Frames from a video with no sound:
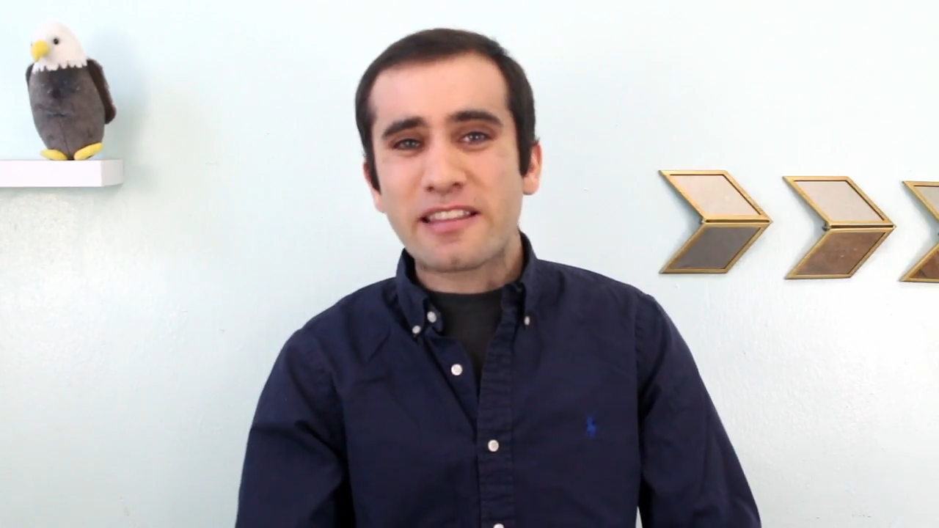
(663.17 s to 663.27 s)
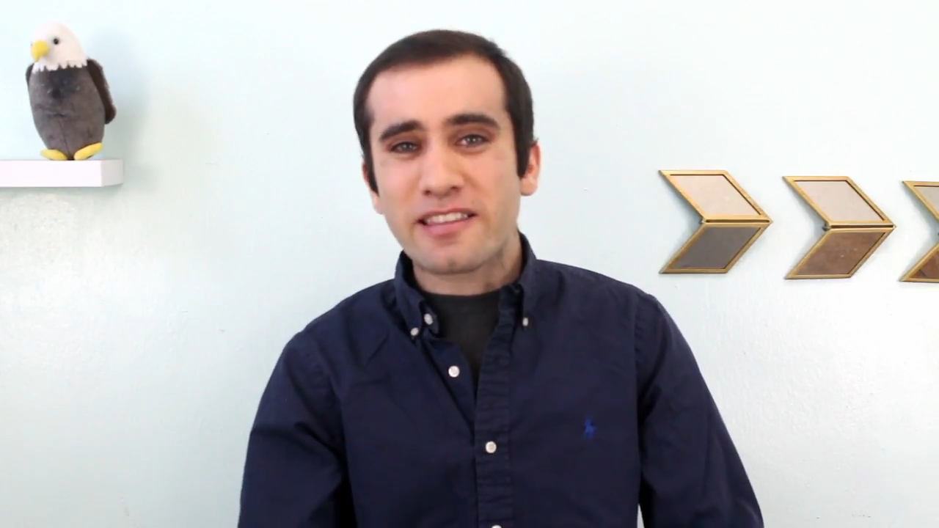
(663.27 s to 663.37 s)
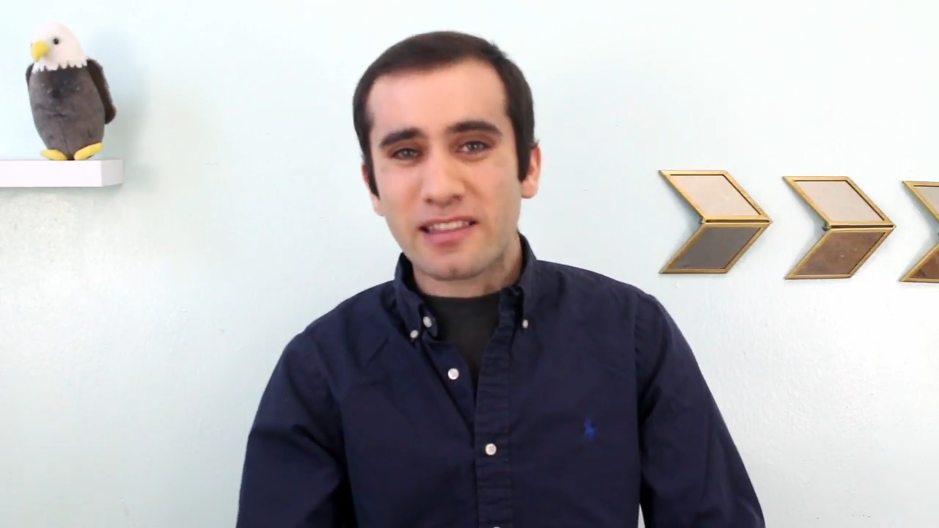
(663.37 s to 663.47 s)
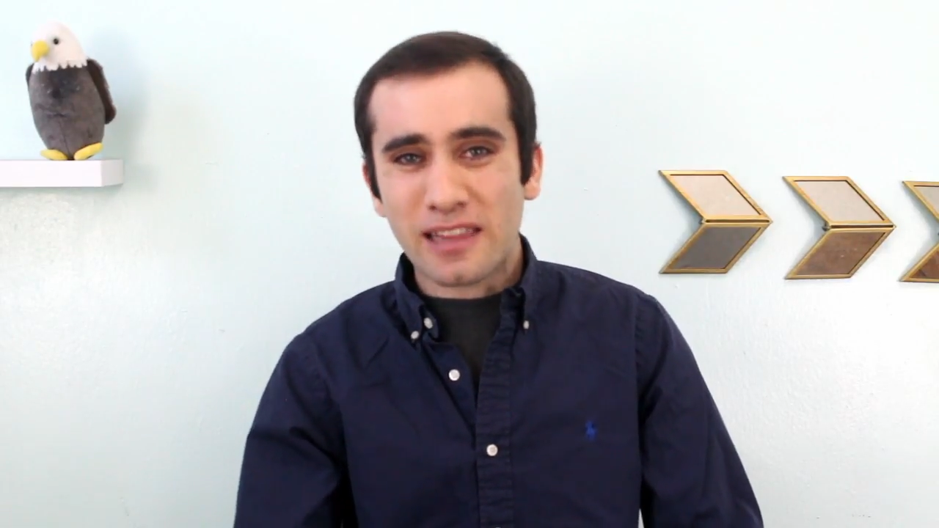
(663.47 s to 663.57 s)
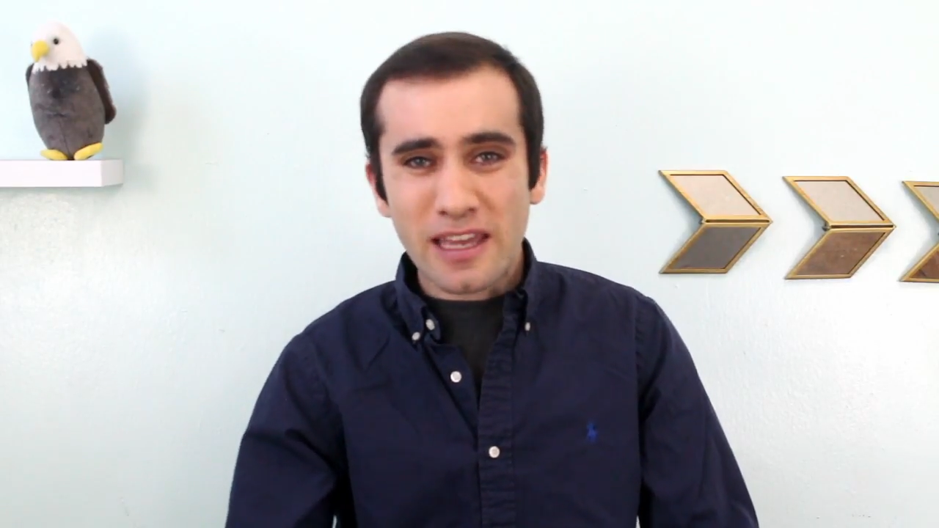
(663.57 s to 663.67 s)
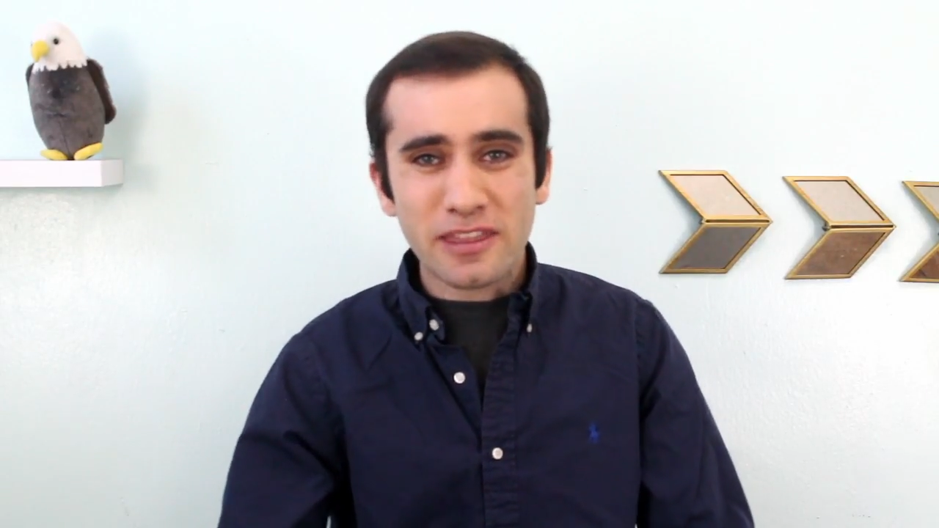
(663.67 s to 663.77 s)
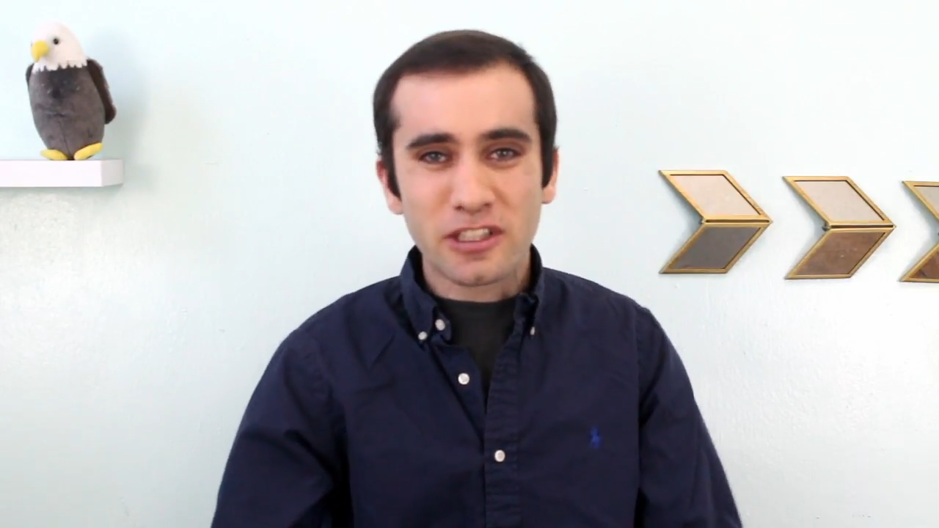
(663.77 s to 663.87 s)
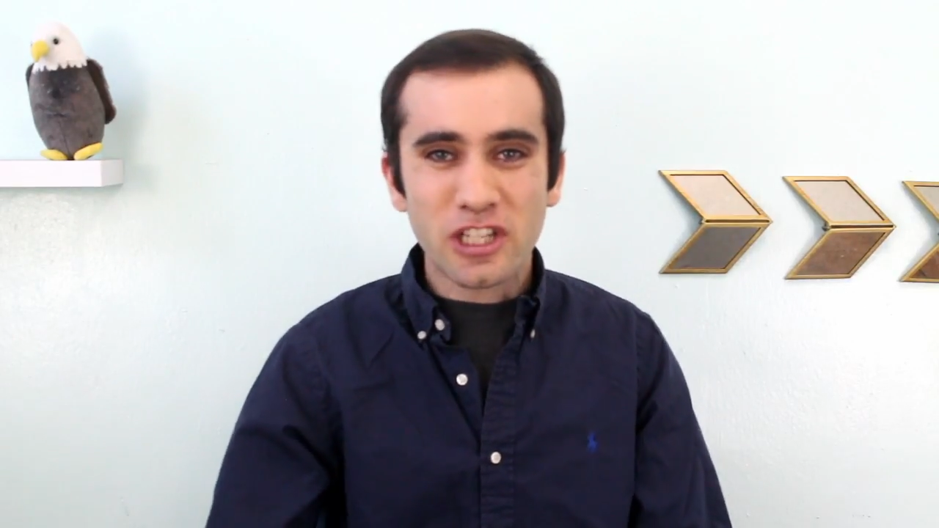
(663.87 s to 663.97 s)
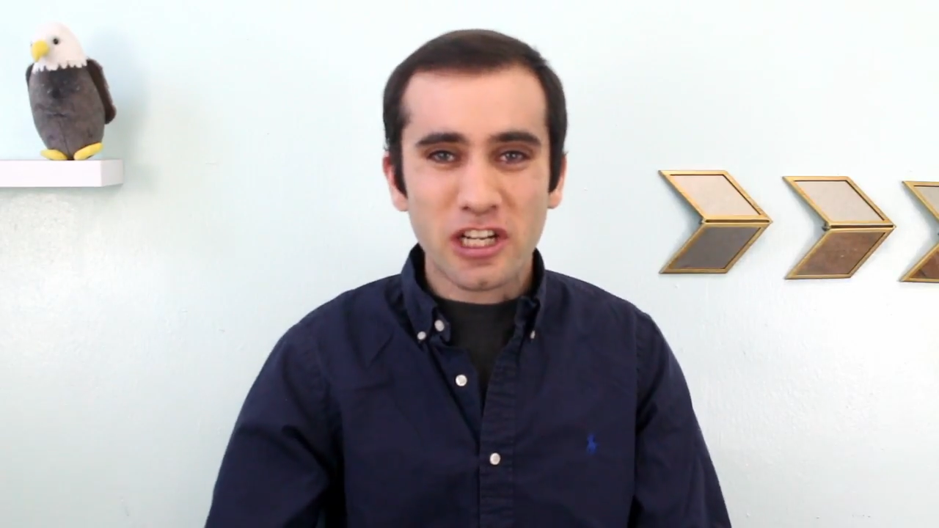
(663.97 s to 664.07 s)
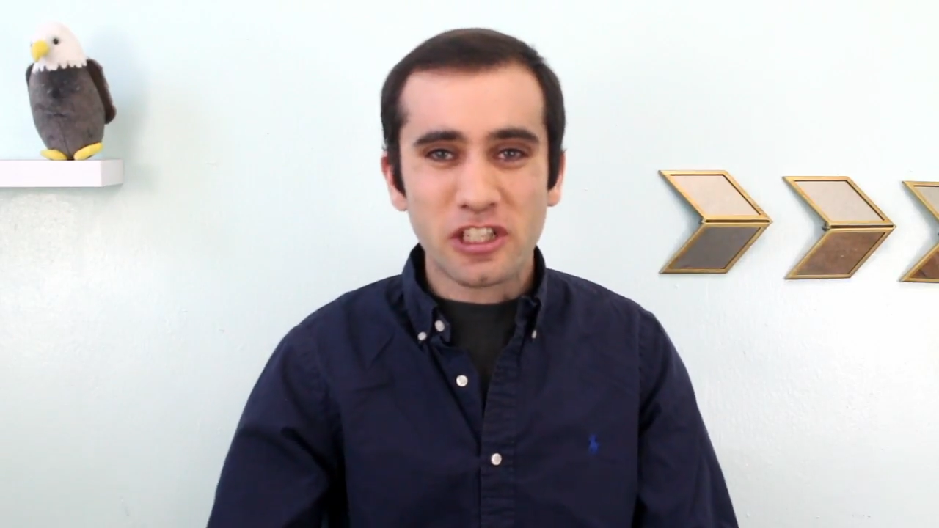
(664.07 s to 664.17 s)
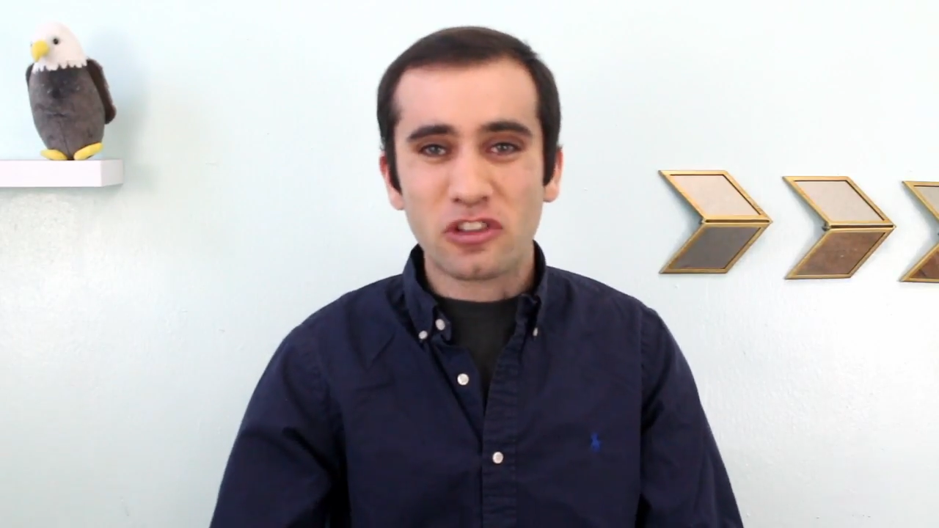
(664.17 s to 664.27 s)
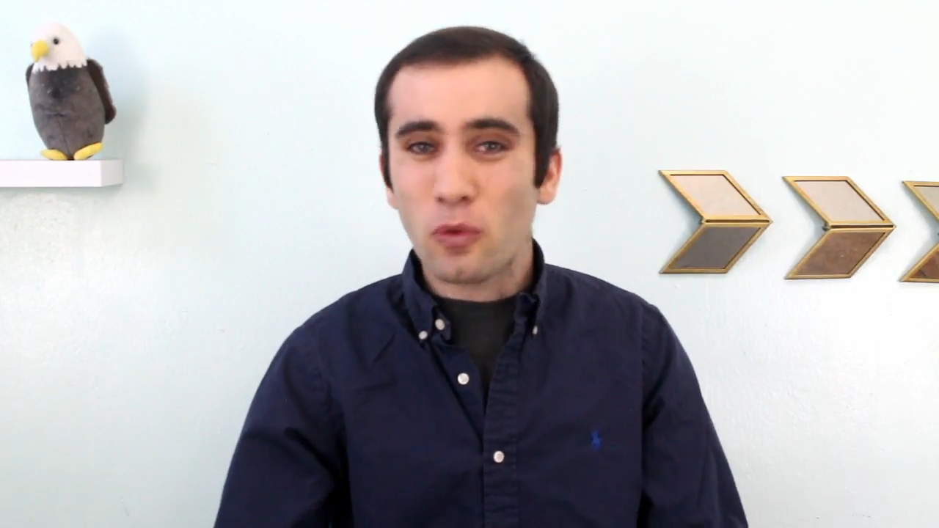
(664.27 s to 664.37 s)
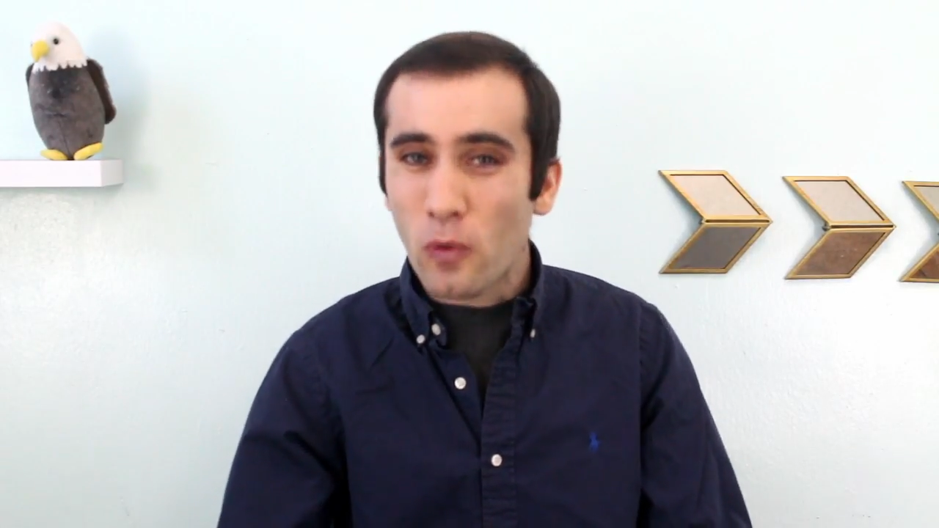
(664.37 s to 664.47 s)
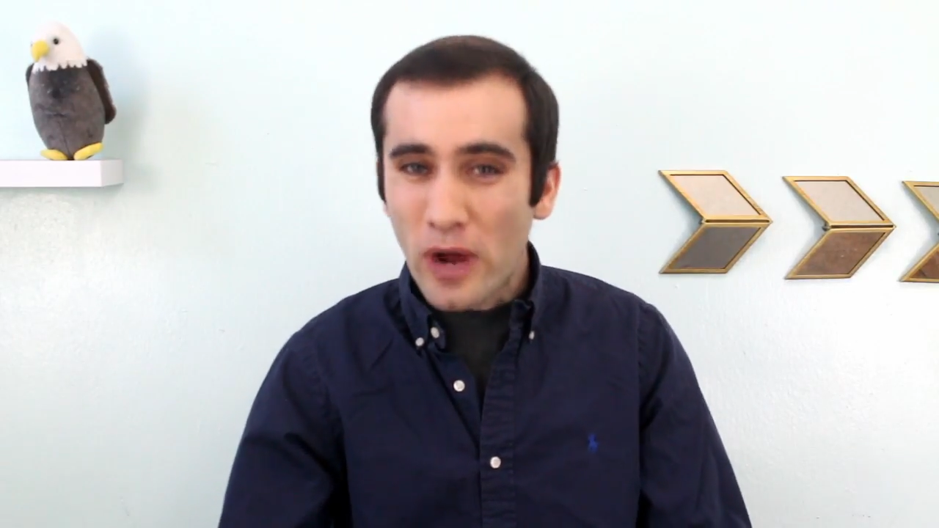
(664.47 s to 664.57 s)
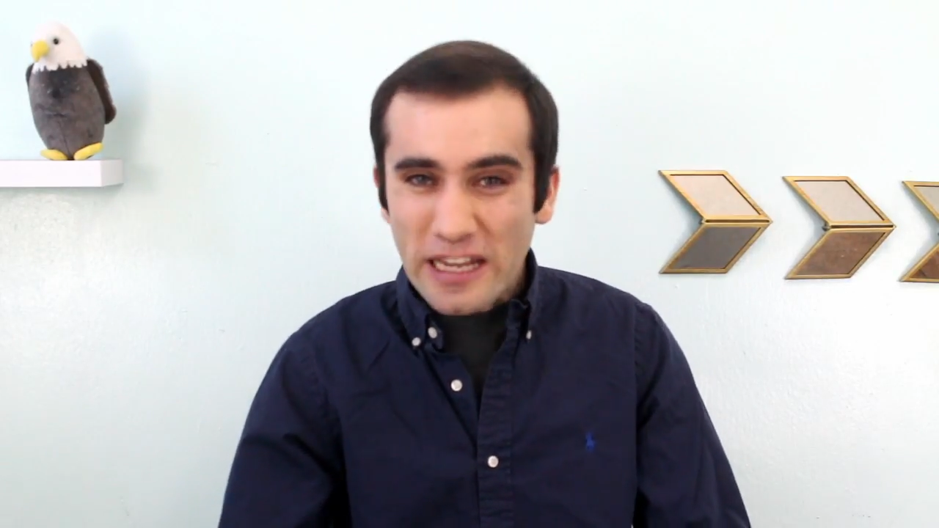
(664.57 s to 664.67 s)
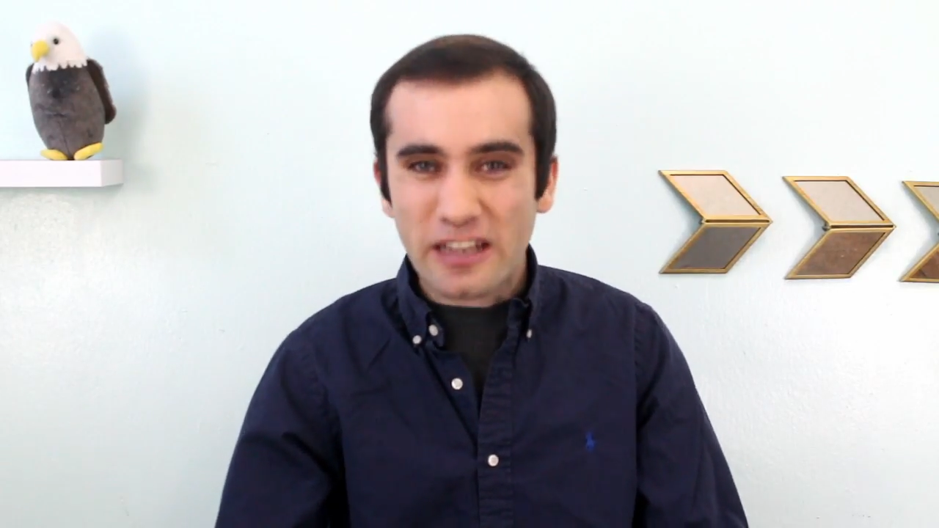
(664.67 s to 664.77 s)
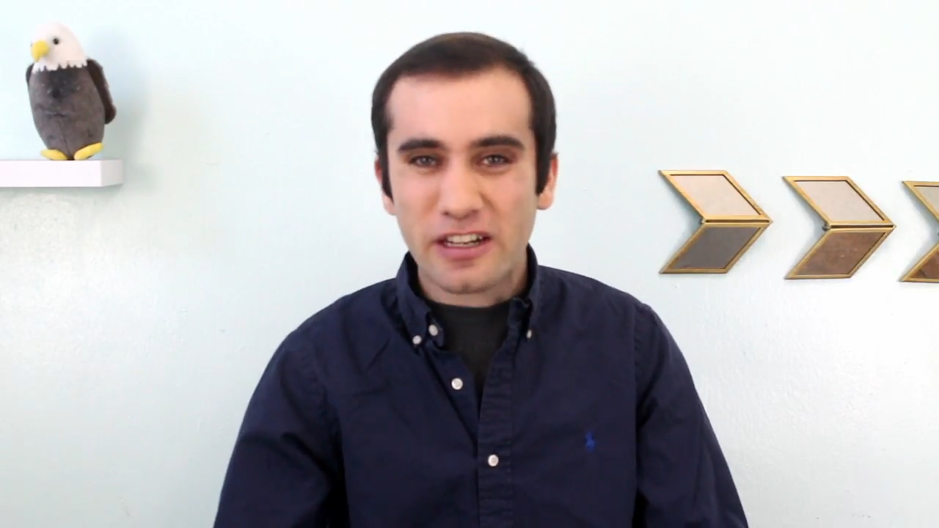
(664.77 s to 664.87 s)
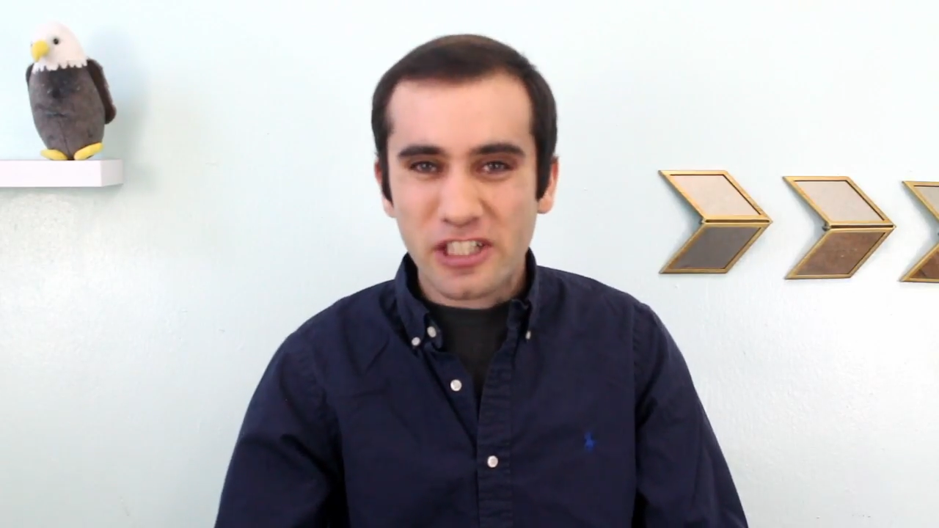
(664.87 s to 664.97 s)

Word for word: and slide the judge a 20 to